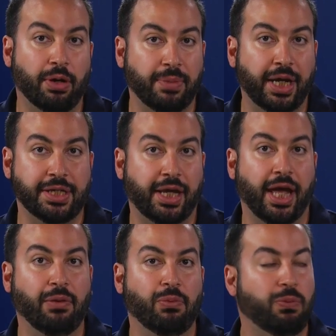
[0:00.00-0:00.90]
because,
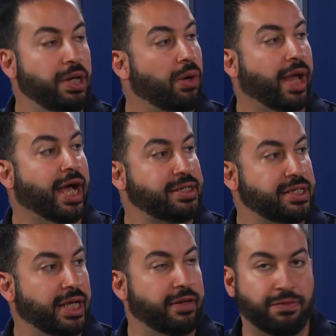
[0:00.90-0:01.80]
again, we don't access
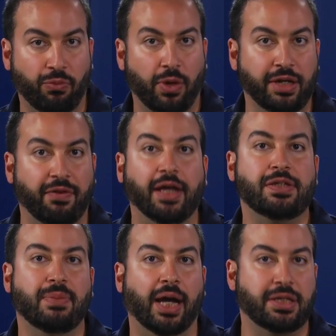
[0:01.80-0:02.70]
data from one
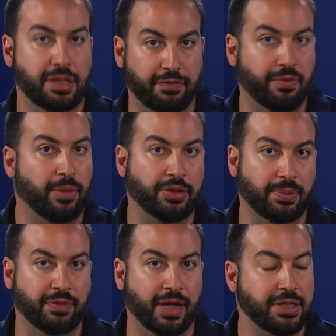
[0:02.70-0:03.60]
device. We access it from
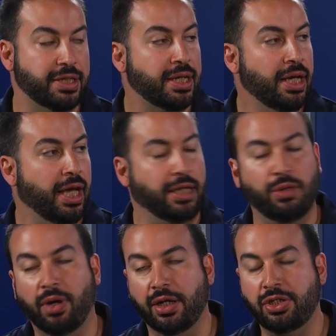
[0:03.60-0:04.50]
multiple devices. And
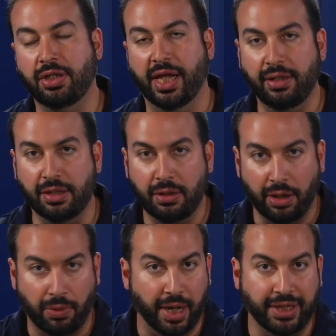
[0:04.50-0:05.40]
you want to ensure that
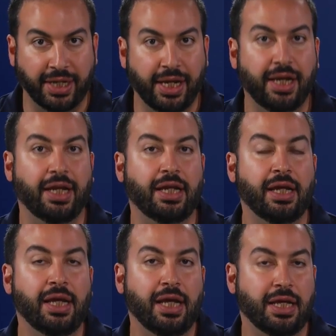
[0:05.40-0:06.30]
the correct identity
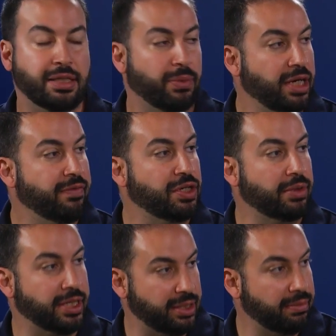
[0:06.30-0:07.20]
is the individual
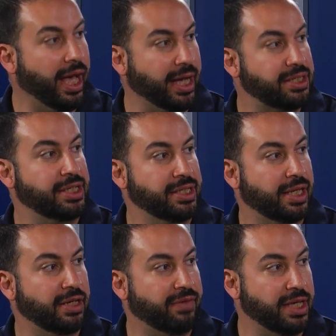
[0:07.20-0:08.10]
that's accessing
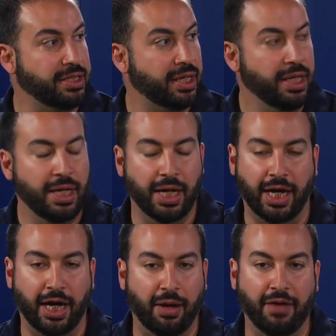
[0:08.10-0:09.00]
said device.
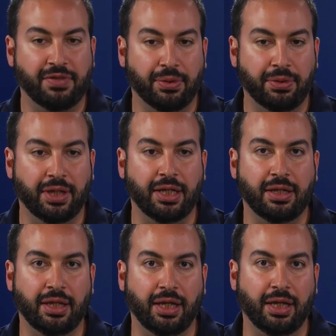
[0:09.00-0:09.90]
I've told
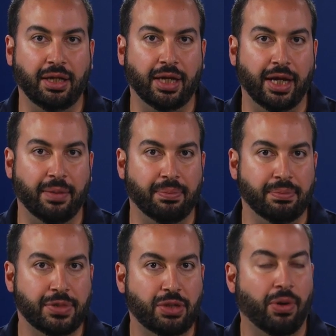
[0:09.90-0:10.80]

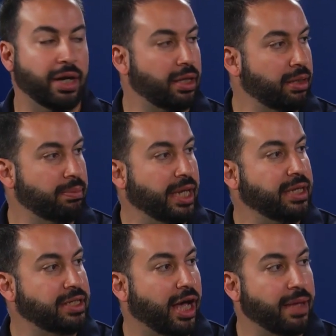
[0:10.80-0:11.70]
the story
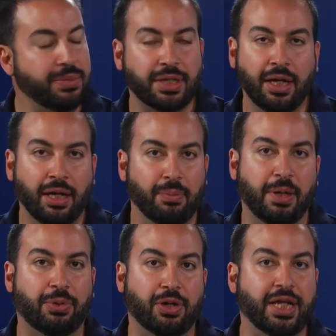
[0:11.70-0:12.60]
many times.
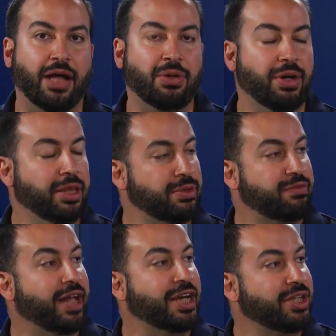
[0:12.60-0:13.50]
People are downloading those
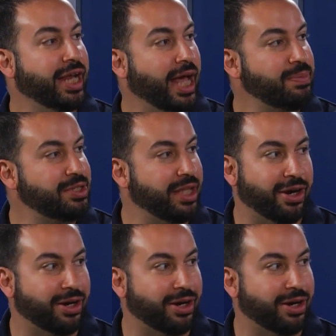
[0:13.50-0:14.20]
flashlight apps. They're